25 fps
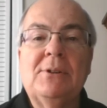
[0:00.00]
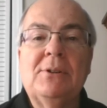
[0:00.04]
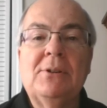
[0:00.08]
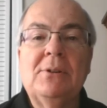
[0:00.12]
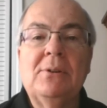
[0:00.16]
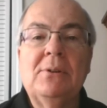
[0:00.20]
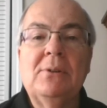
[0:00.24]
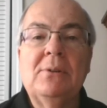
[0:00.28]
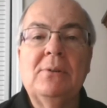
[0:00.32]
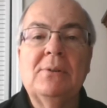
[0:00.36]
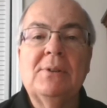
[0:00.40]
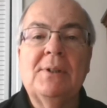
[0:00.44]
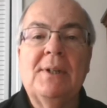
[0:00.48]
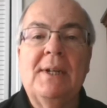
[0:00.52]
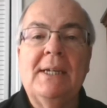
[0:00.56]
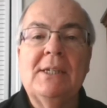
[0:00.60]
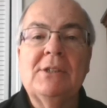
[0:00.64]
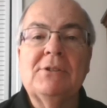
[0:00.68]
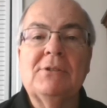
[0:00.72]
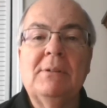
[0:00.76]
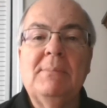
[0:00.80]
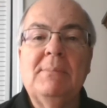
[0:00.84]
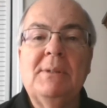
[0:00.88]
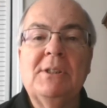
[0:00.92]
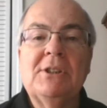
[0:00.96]
to the
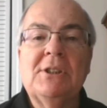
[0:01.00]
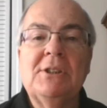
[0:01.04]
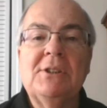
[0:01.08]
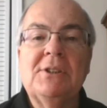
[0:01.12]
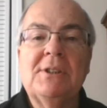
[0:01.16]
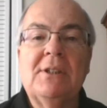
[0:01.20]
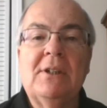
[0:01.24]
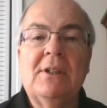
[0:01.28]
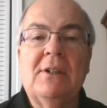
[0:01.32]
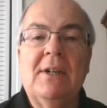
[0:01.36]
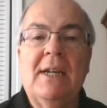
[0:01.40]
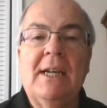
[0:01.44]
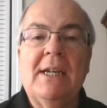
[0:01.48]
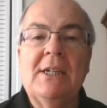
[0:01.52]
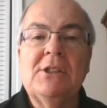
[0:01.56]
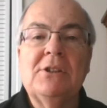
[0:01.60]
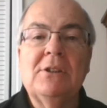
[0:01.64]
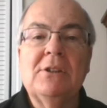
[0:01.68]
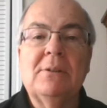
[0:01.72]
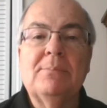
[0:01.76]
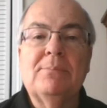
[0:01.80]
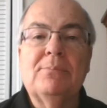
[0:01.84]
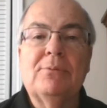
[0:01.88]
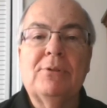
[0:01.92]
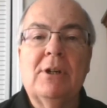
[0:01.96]
Nazarene Missions
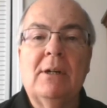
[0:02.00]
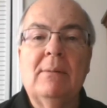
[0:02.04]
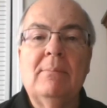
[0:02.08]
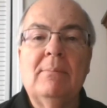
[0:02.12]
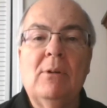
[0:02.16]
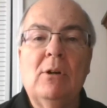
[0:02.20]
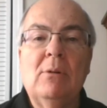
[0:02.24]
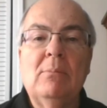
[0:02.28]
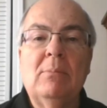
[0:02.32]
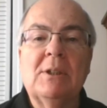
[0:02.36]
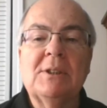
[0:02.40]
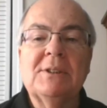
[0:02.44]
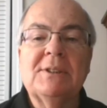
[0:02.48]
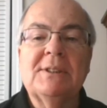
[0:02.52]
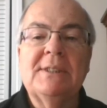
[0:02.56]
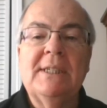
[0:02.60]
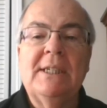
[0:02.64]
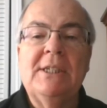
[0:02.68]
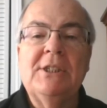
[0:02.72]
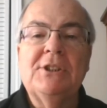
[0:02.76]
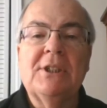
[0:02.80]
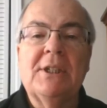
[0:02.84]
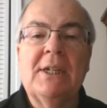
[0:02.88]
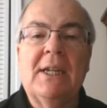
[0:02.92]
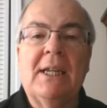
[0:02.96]
International Prayer
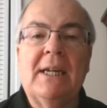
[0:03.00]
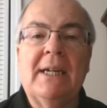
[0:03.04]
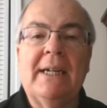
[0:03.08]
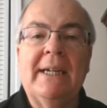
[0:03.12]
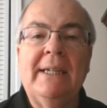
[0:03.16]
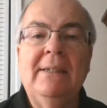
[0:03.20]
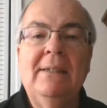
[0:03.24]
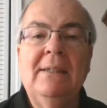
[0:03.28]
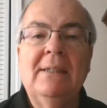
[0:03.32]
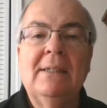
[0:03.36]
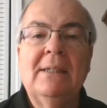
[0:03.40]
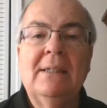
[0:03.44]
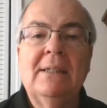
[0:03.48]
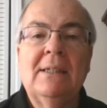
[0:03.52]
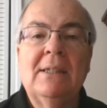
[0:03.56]
Mobilization Line,